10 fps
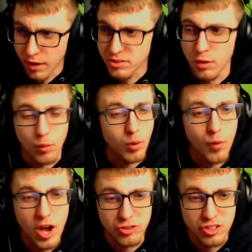said
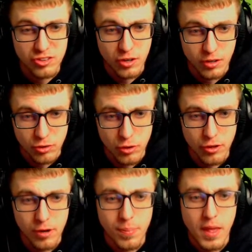Rotomwash gets it as
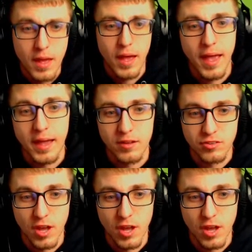earlier, and